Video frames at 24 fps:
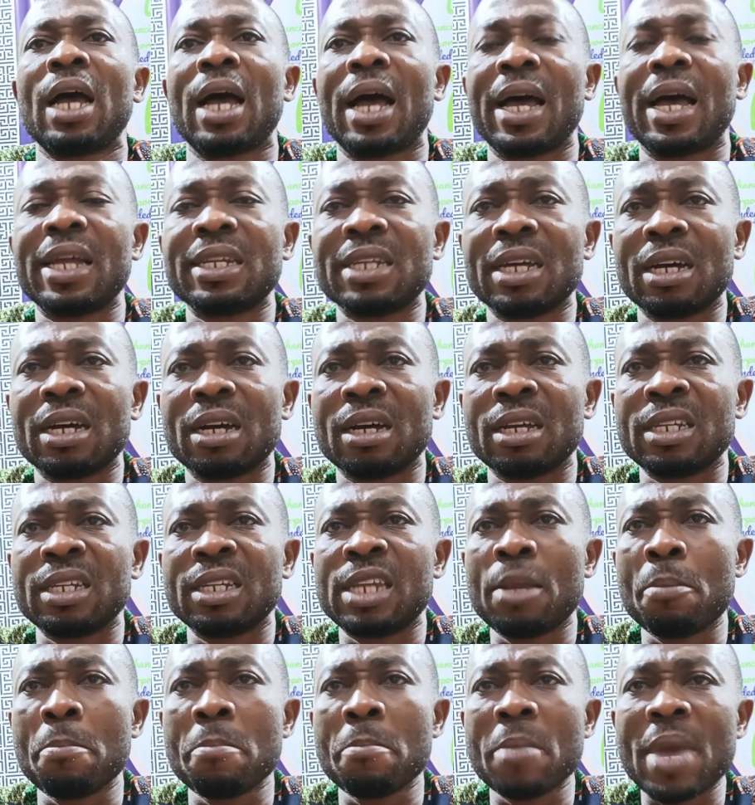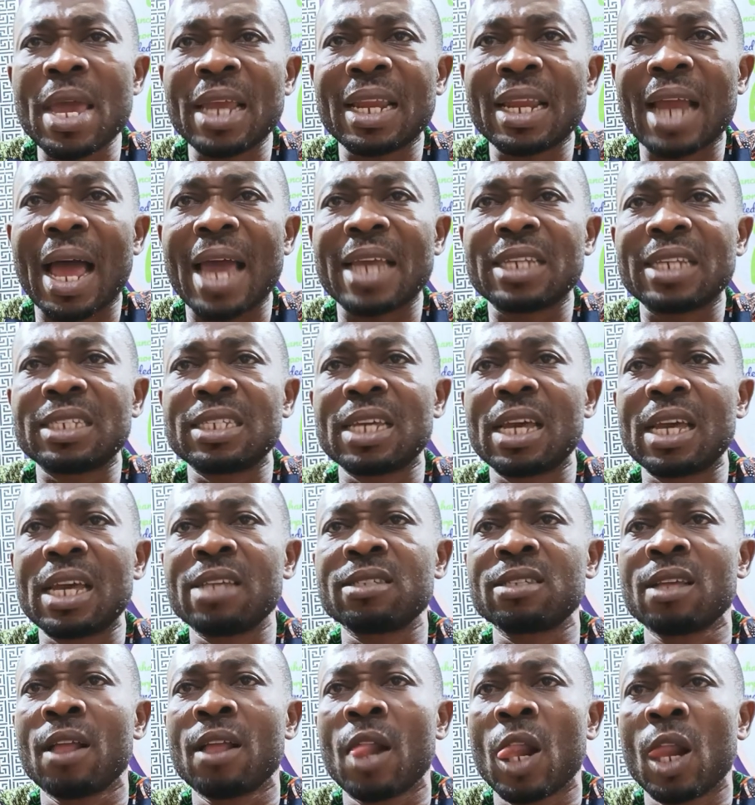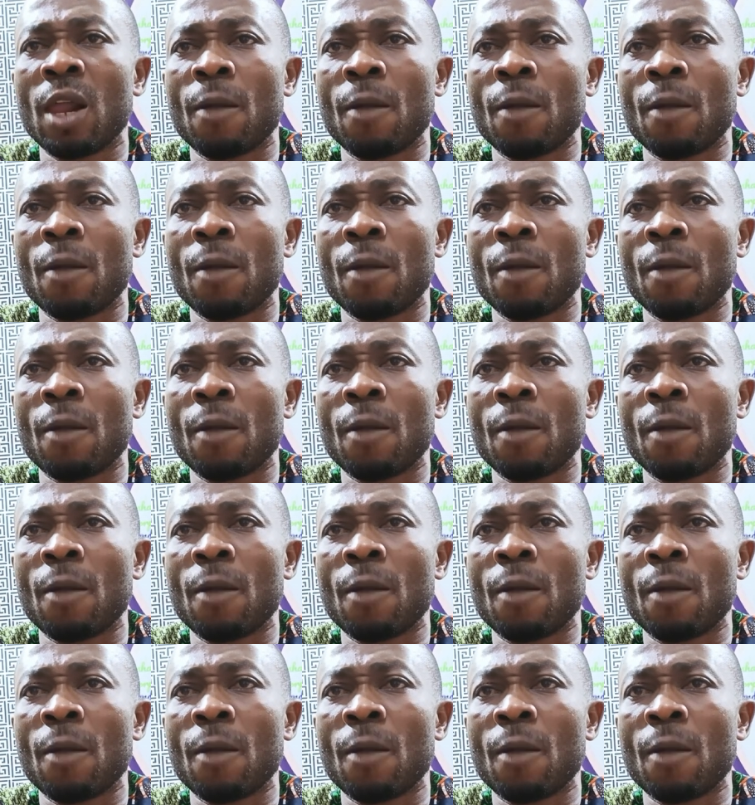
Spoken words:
and the main ideas